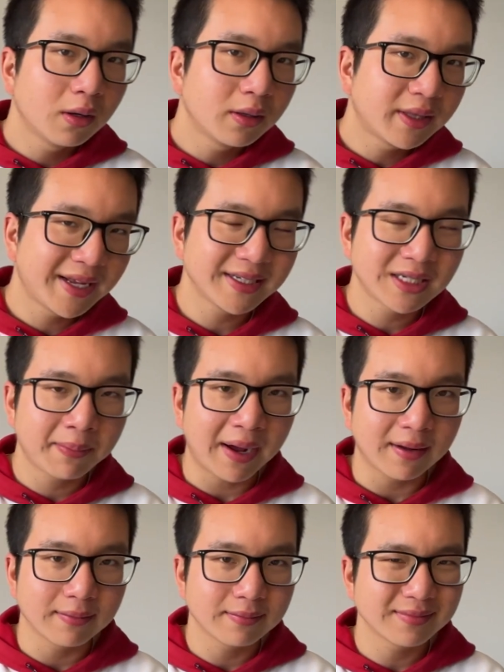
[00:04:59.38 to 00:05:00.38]
test them
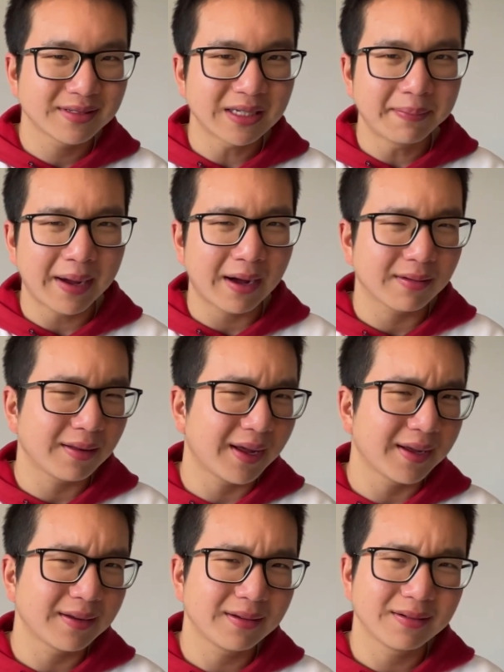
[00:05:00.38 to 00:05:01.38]
out somehow,
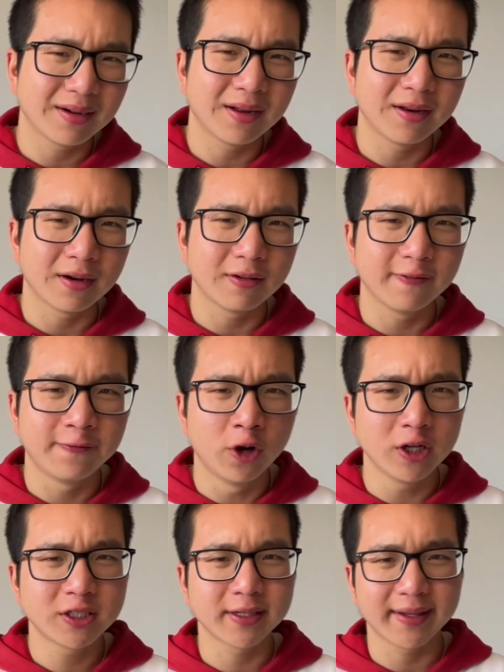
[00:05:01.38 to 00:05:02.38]
like, I don't know,
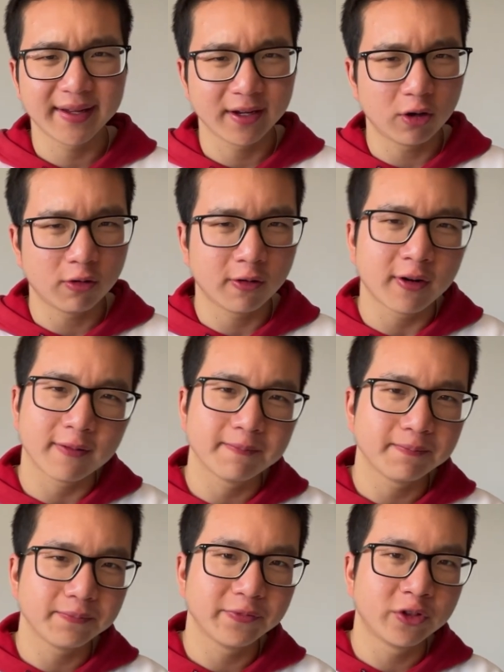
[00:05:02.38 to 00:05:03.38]
virtually, or
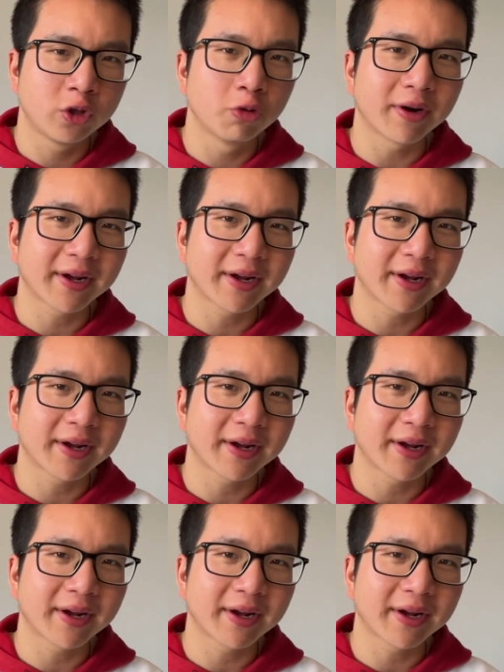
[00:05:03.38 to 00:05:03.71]
do a